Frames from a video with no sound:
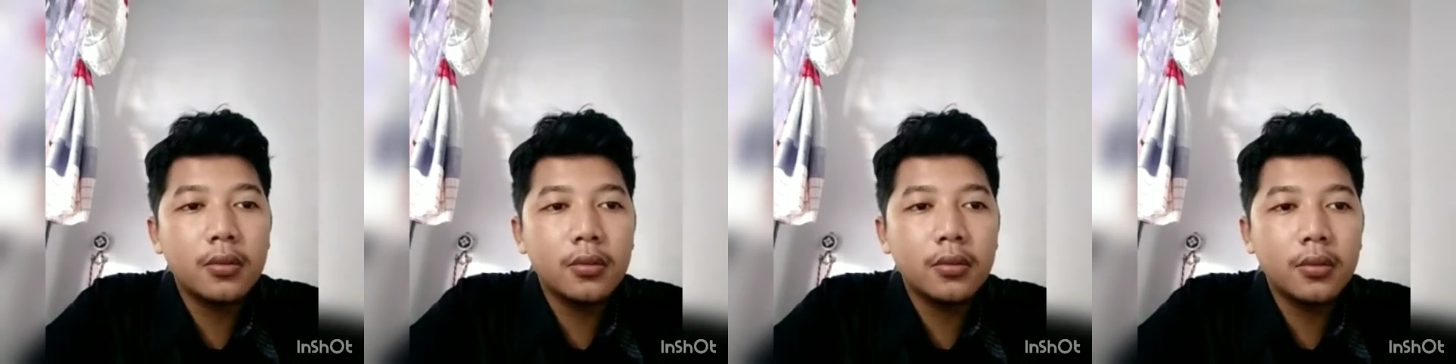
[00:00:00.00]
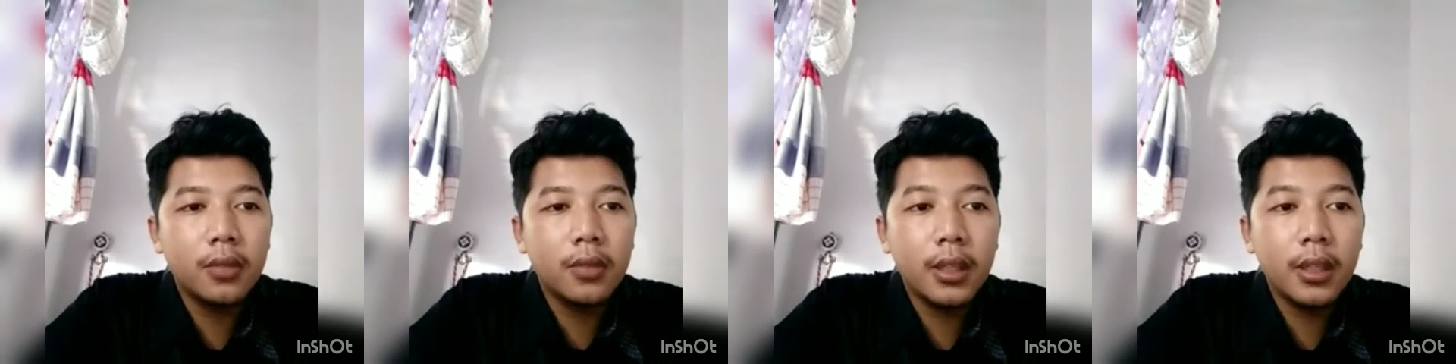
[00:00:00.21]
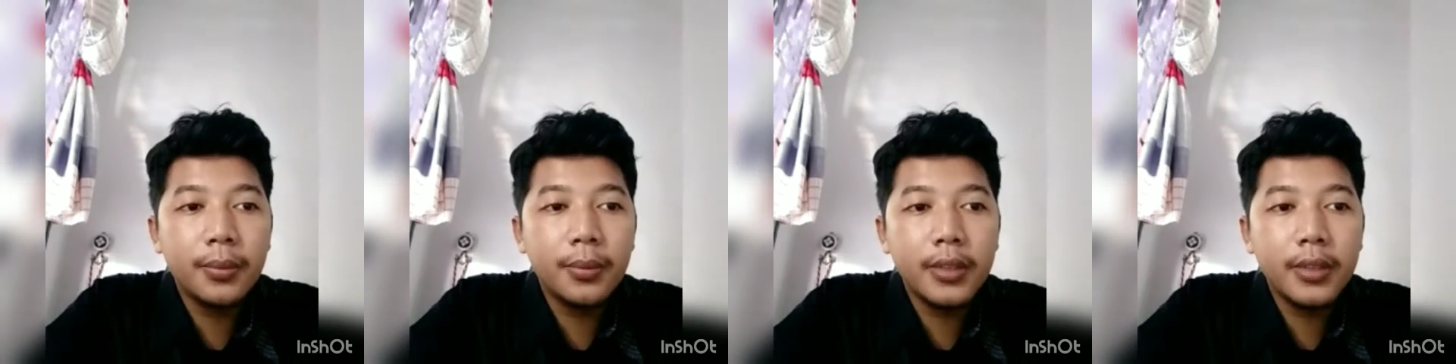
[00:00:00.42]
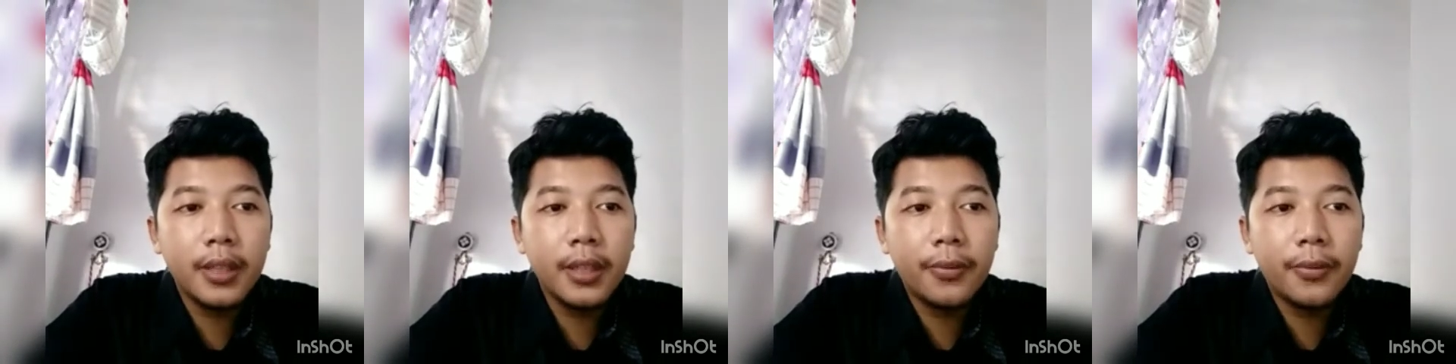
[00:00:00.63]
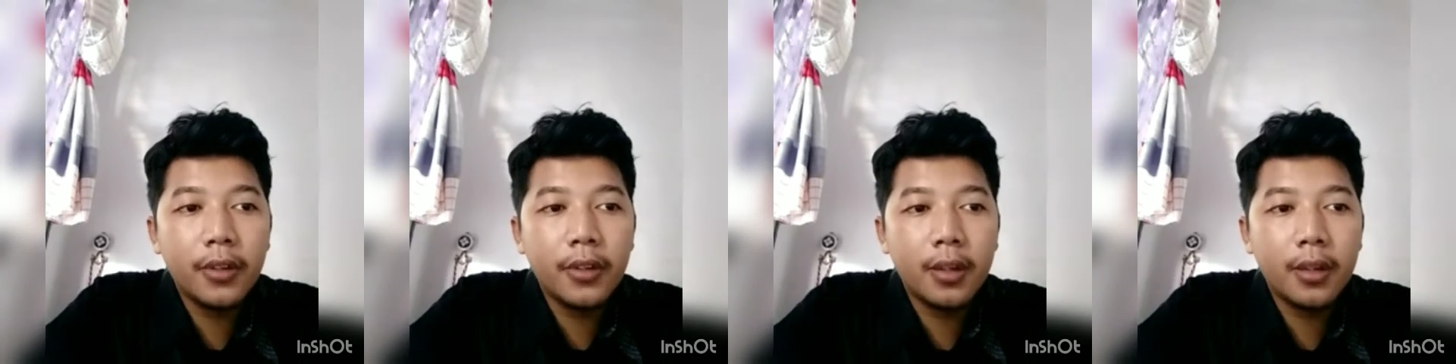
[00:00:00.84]
While putting
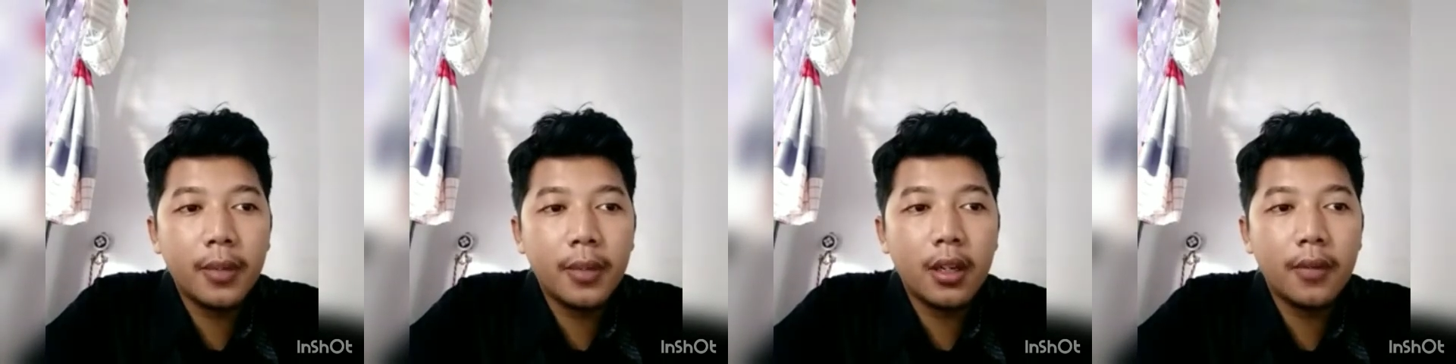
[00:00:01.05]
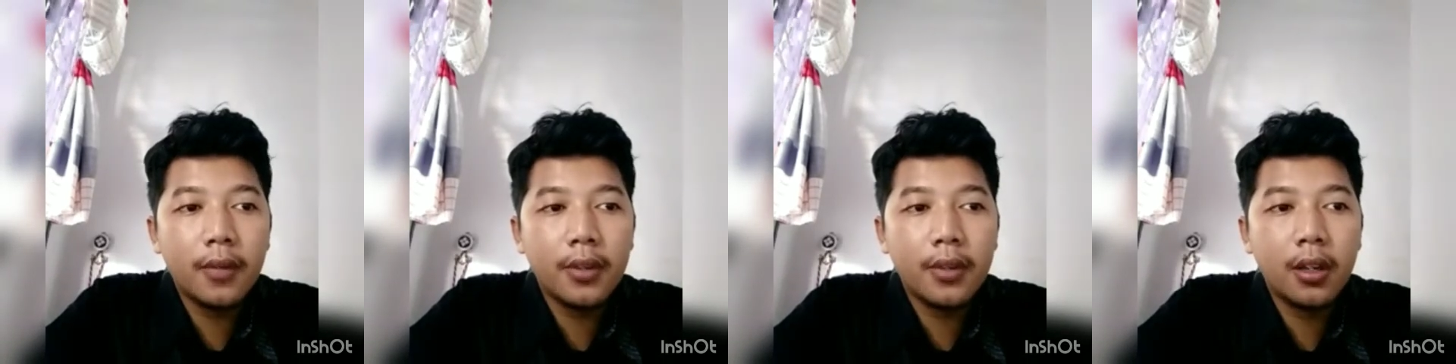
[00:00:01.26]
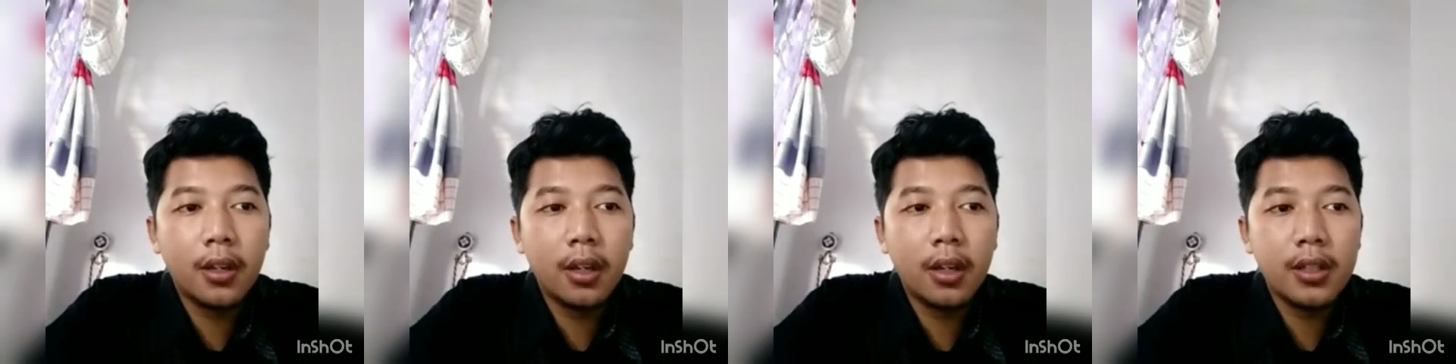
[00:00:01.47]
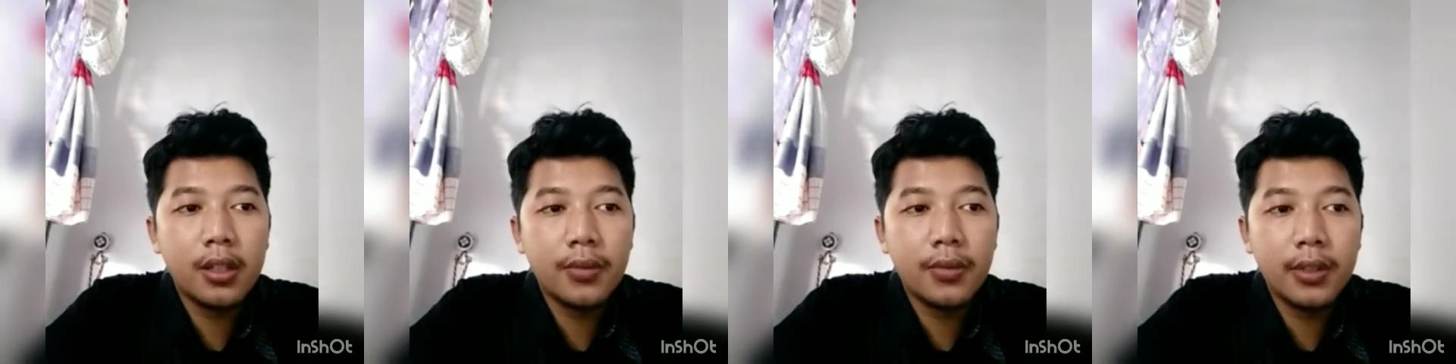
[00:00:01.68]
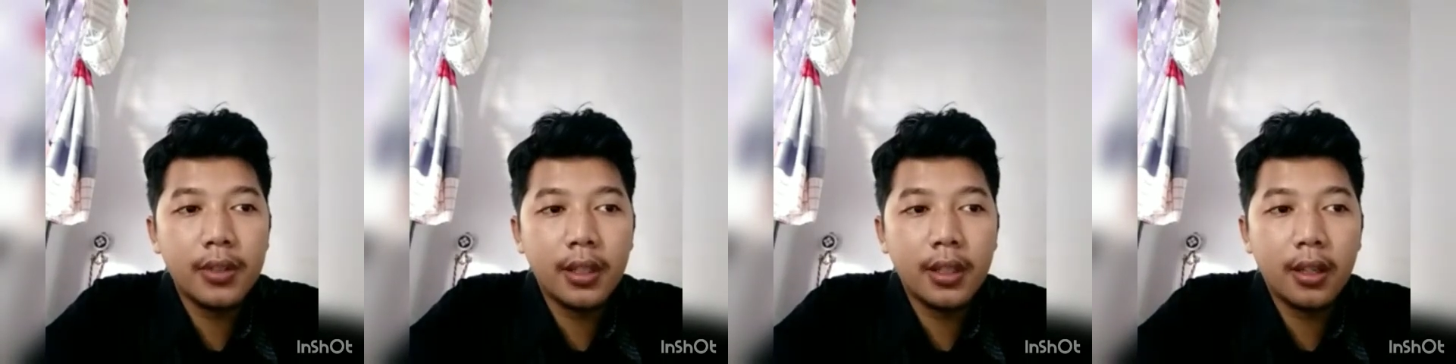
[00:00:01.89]
phenomena of code
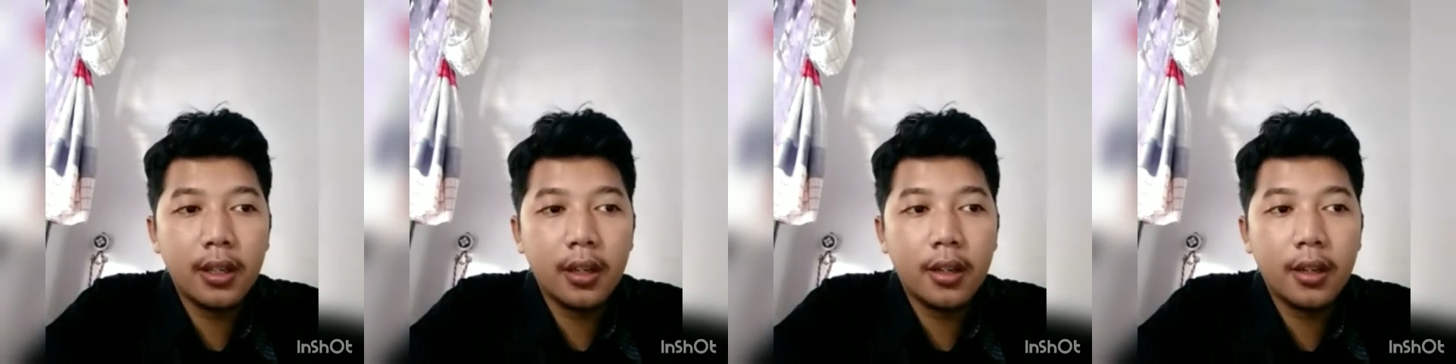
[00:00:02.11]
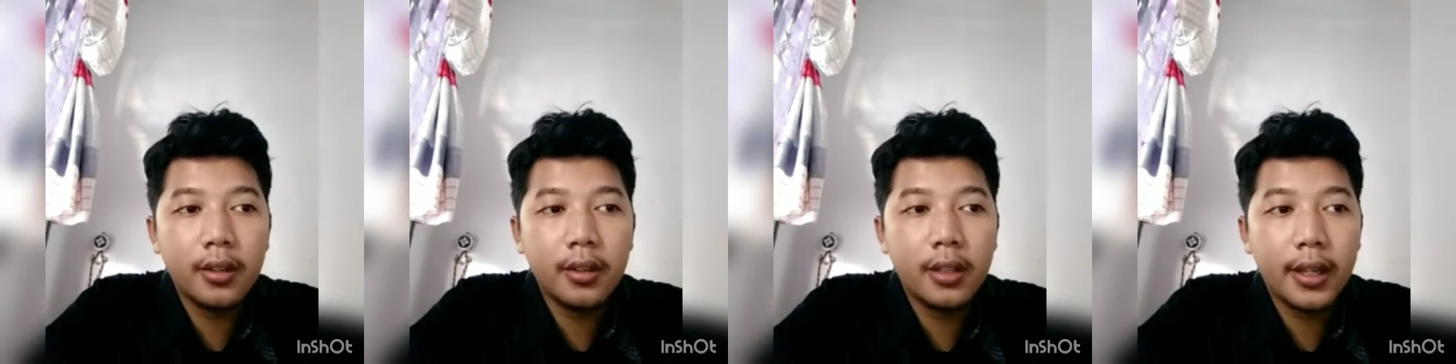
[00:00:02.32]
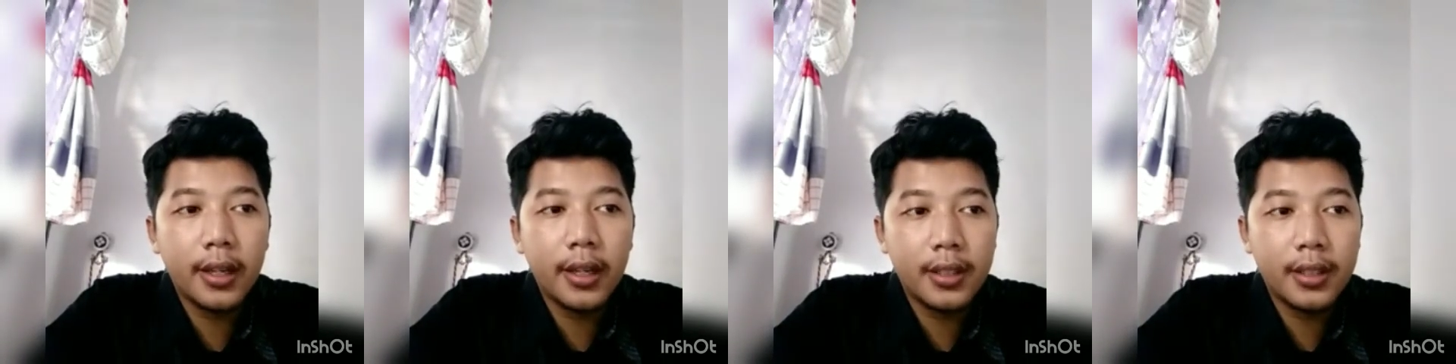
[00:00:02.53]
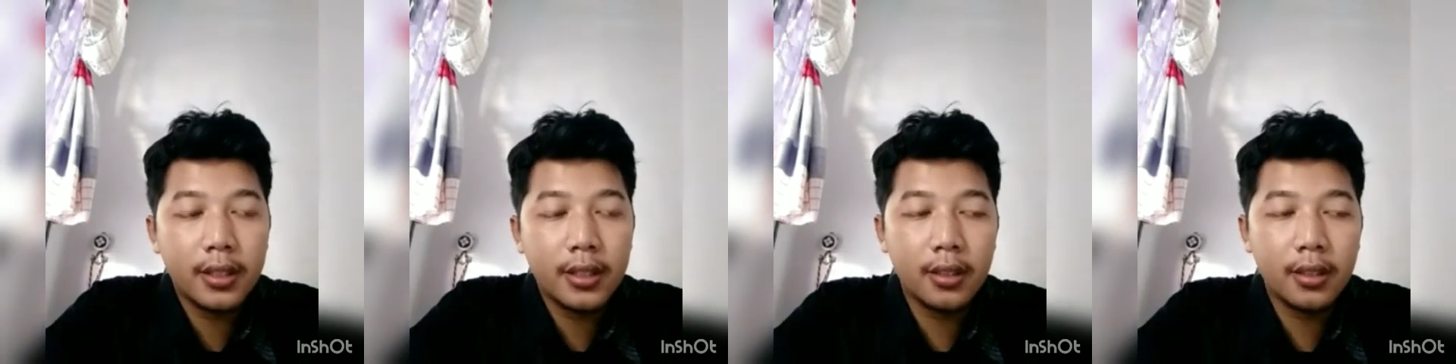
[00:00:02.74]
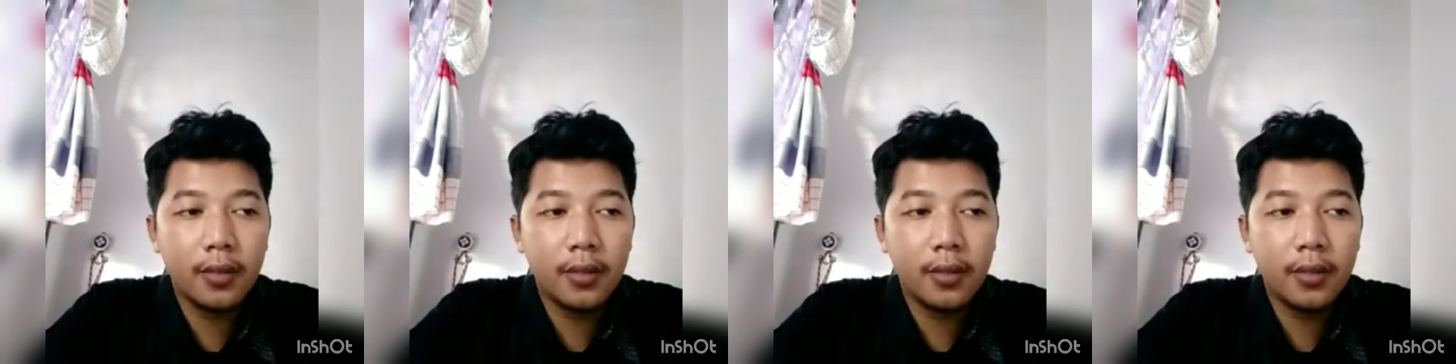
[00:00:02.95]
switching in a context,